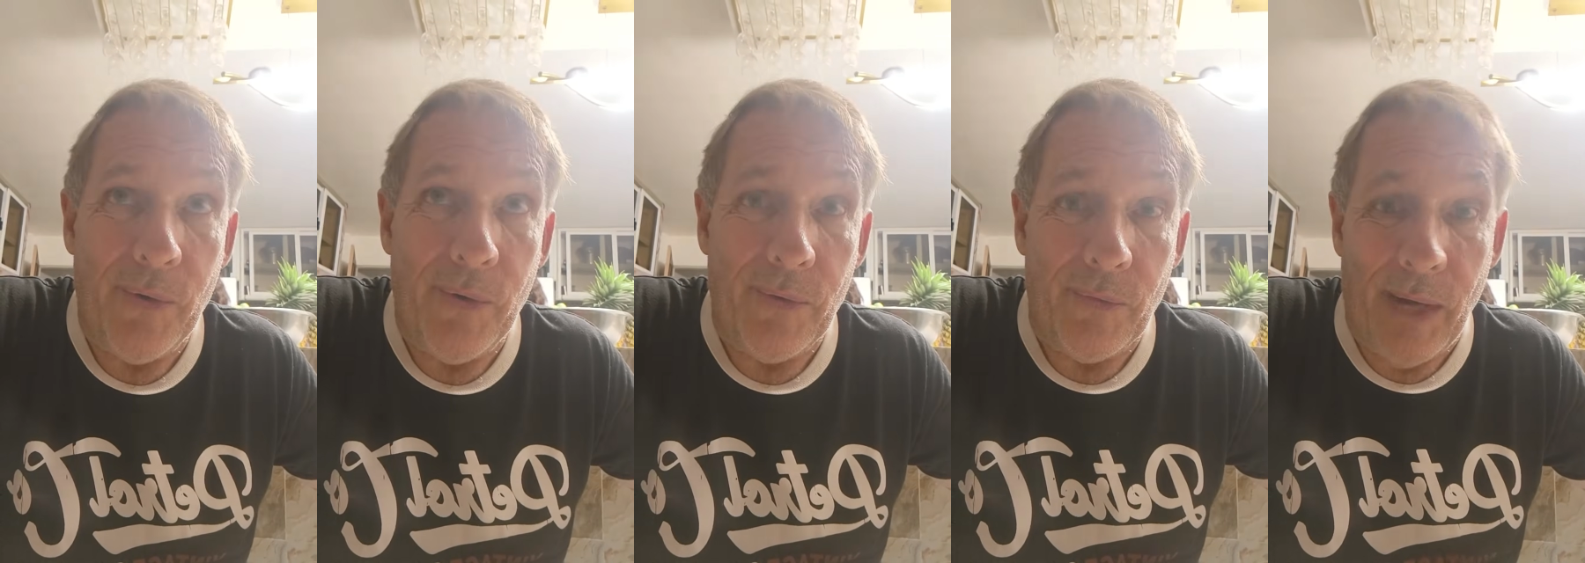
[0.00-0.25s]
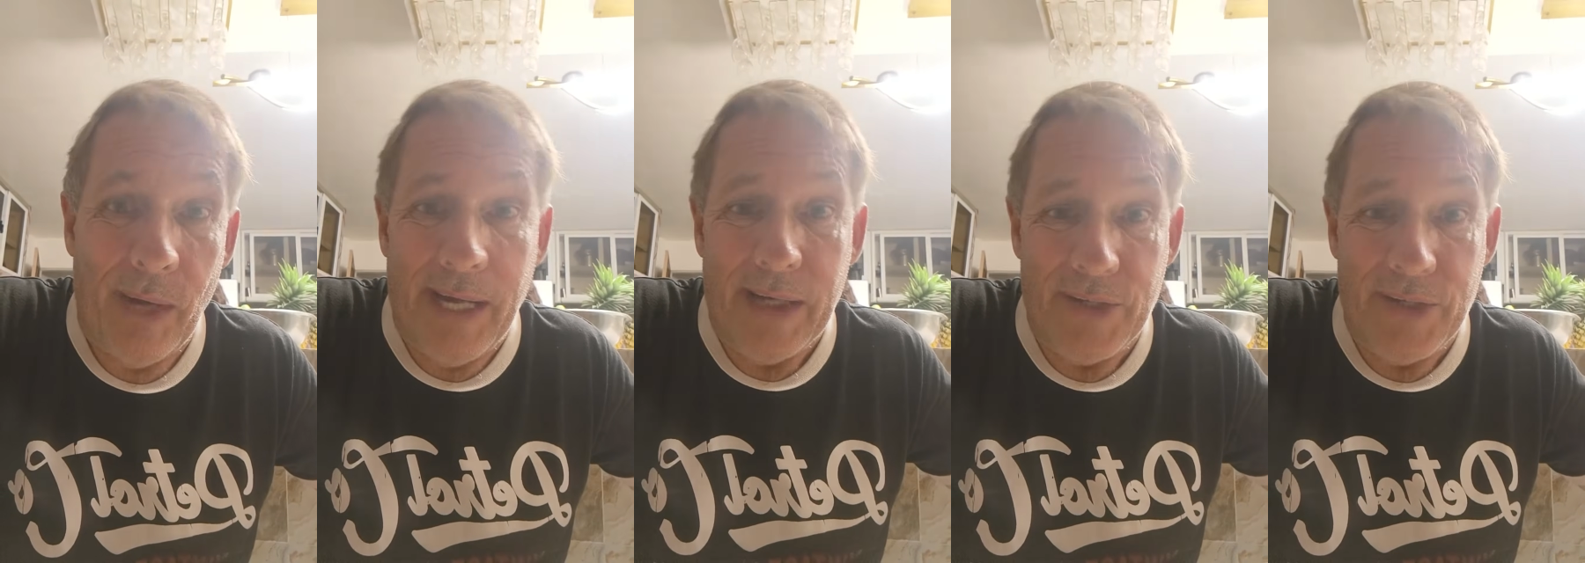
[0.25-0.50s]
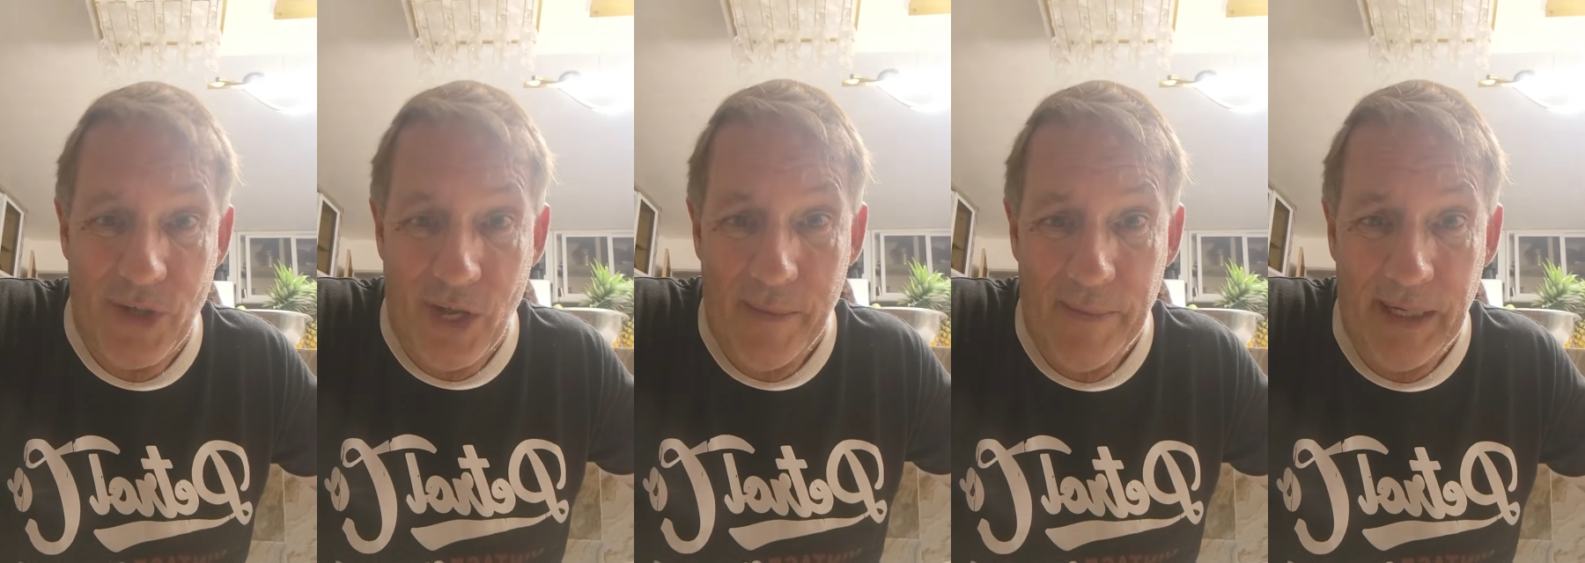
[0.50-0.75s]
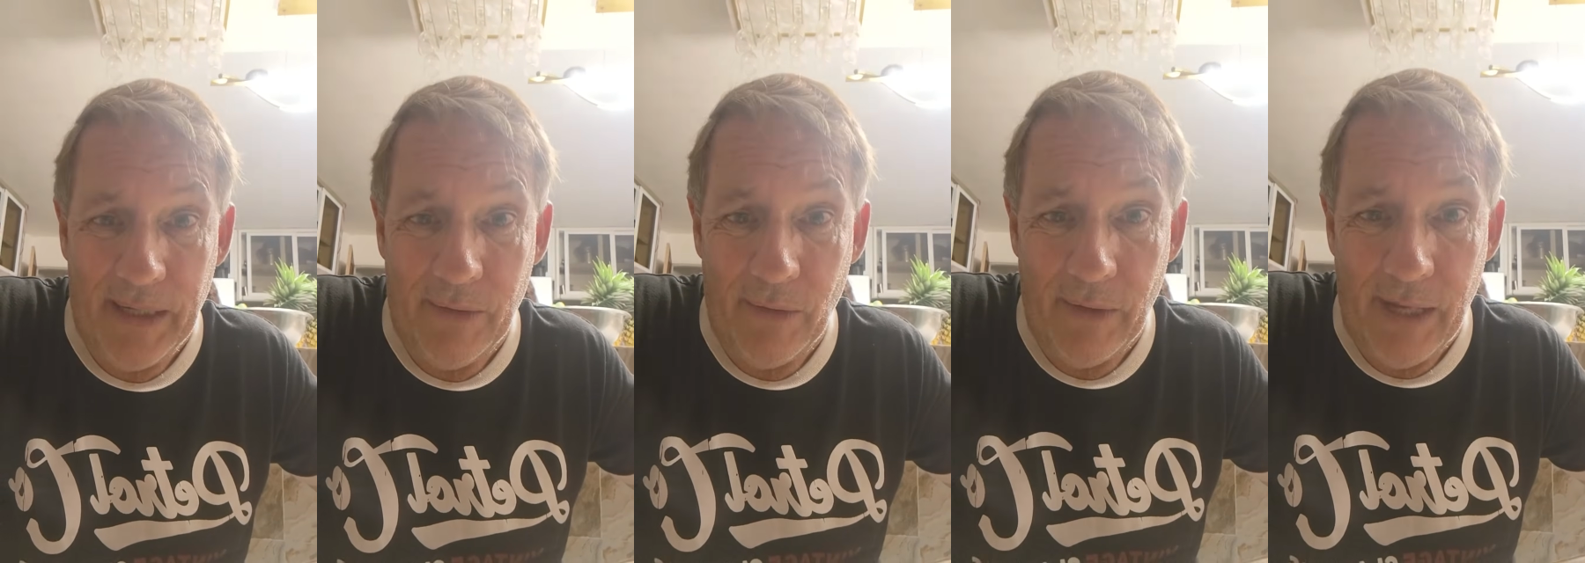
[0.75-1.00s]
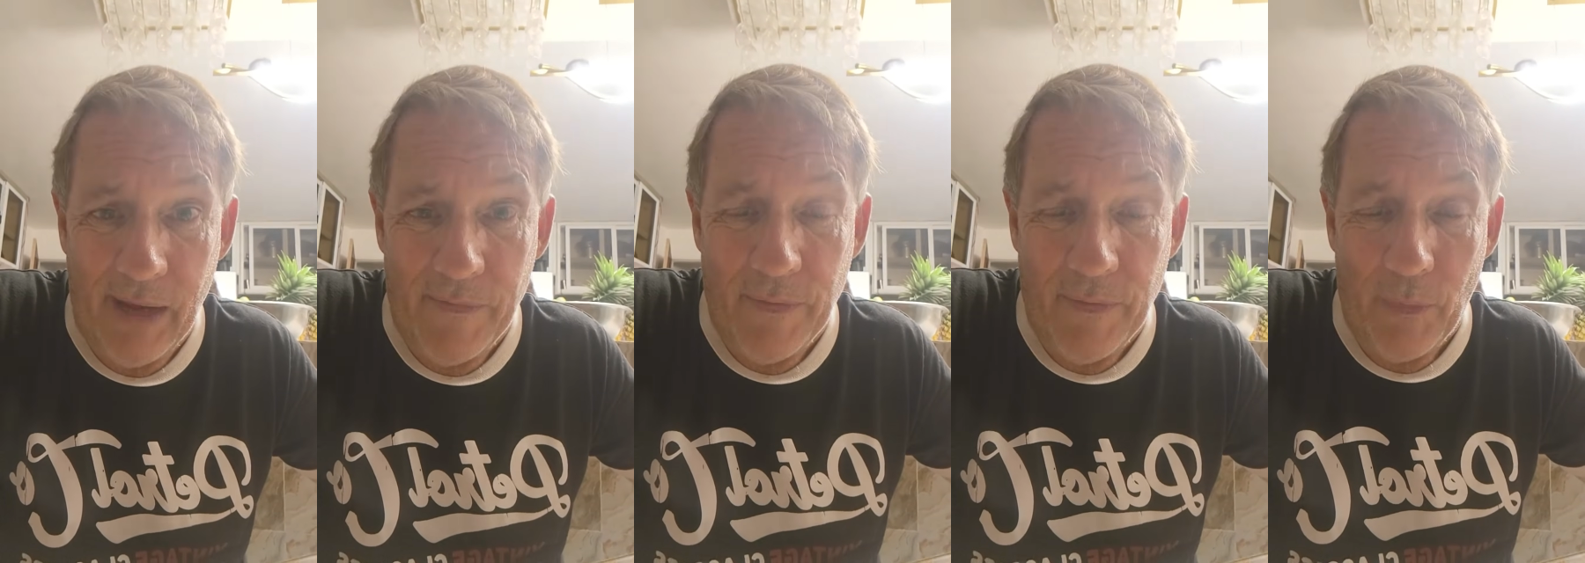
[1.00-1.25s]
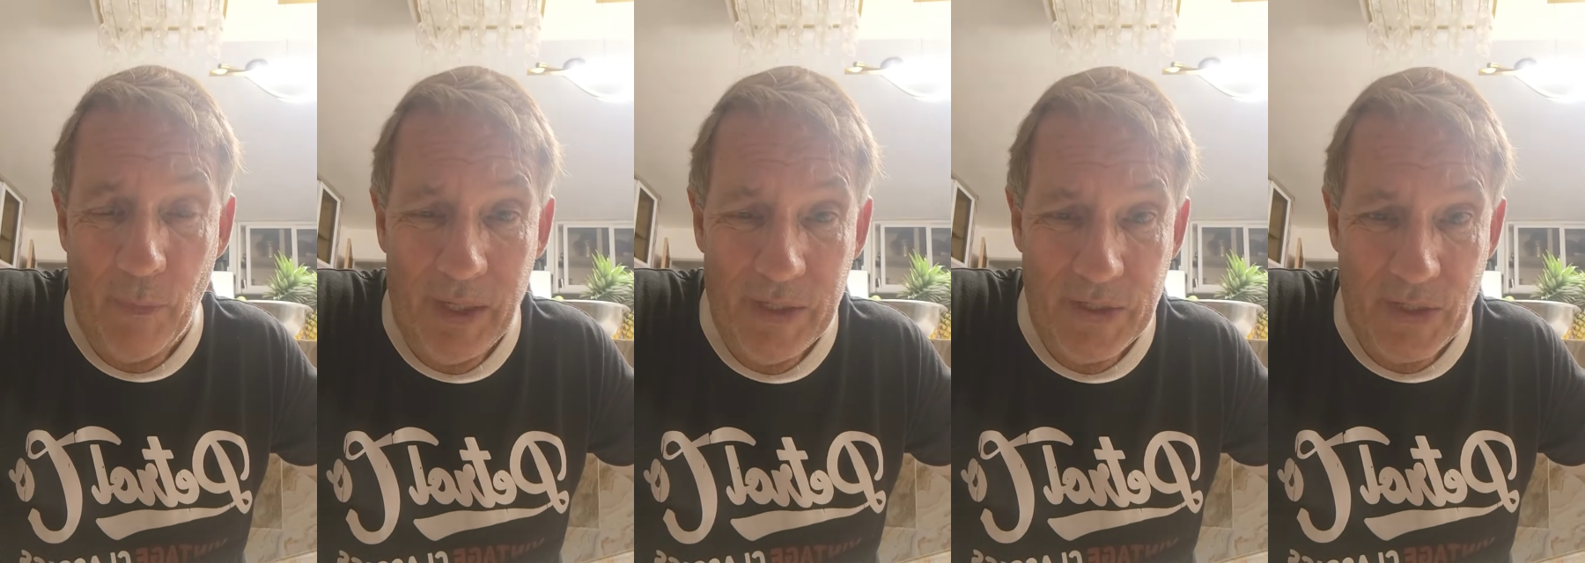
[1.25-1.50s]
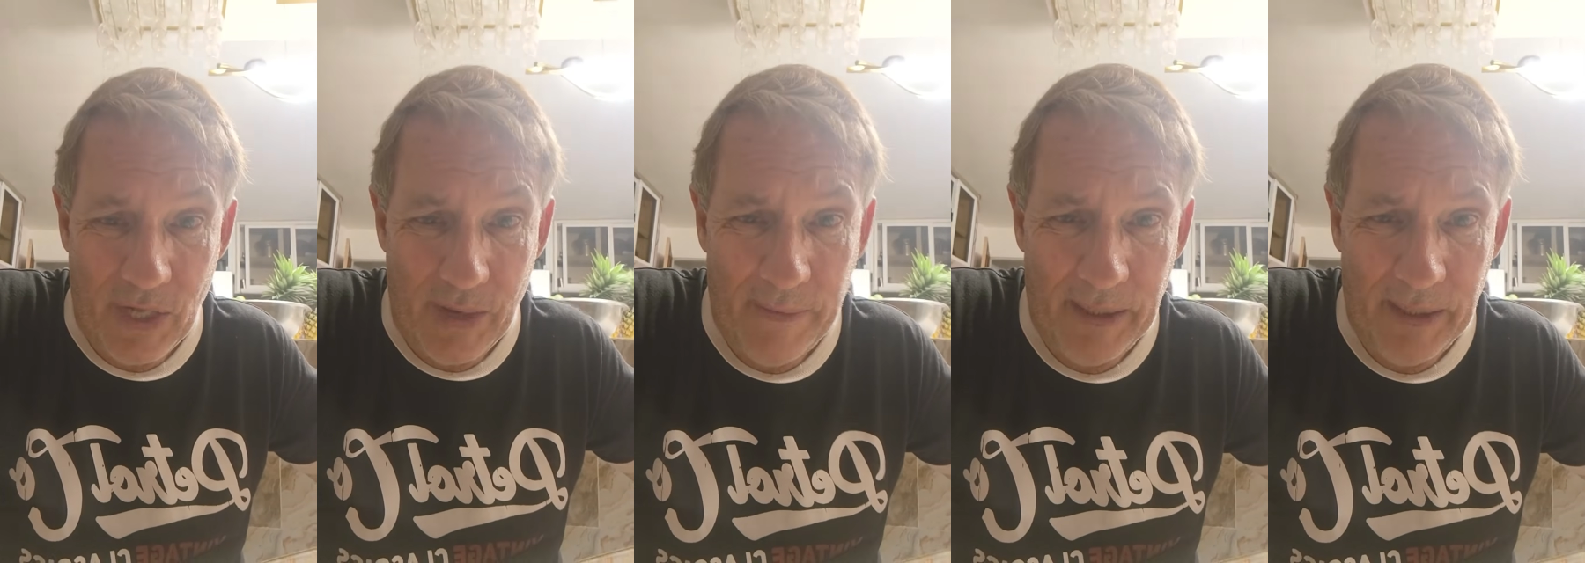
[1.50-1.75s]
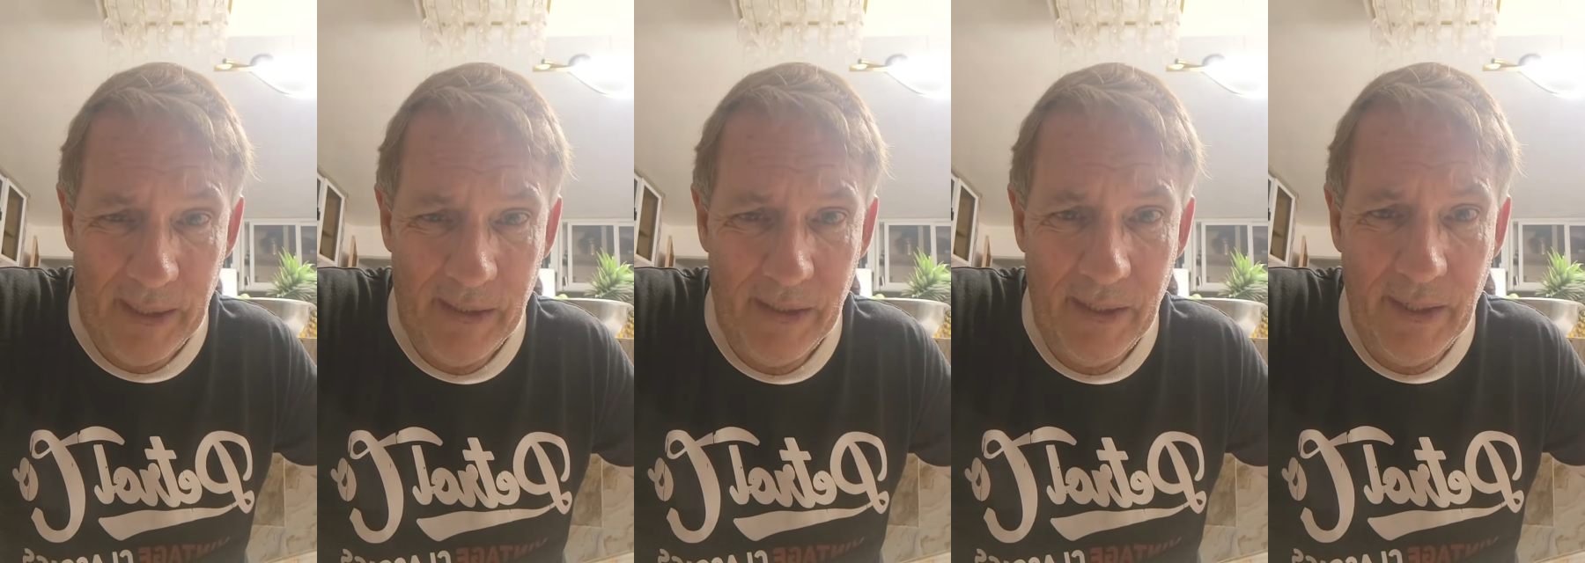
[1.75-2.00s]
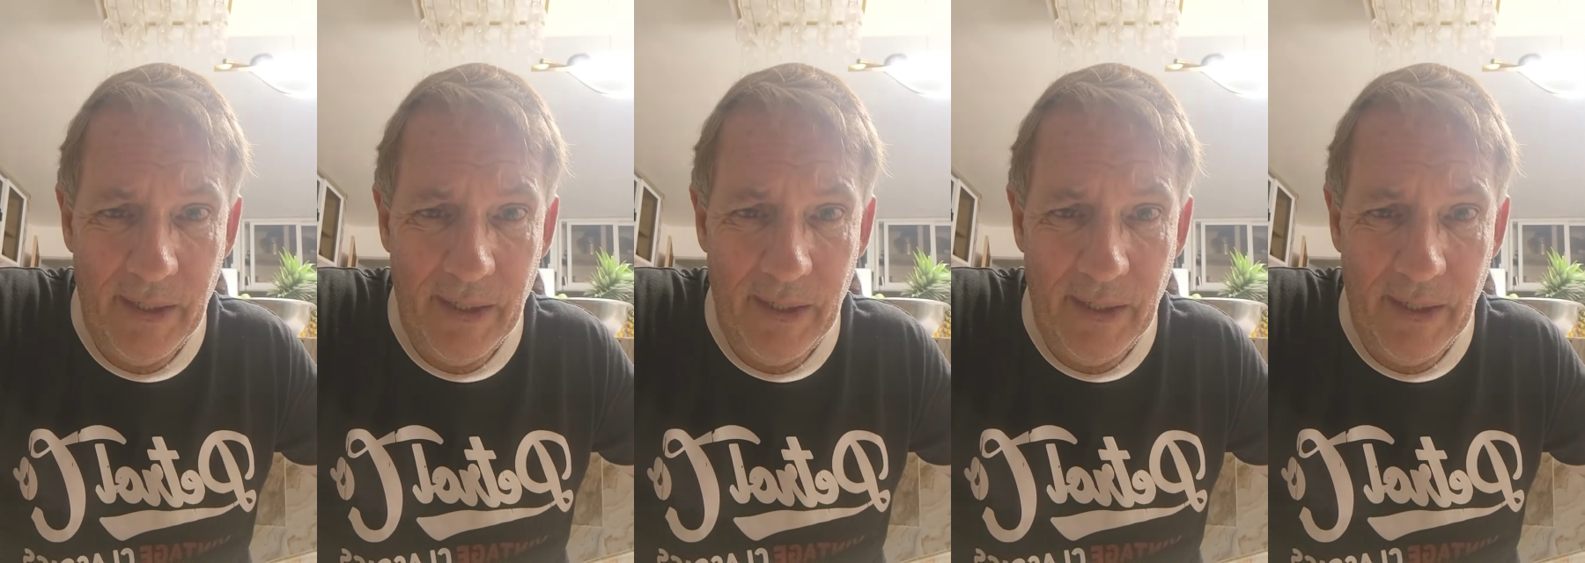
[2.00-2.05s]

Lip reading: Rain's coming. Heavy wind's coming.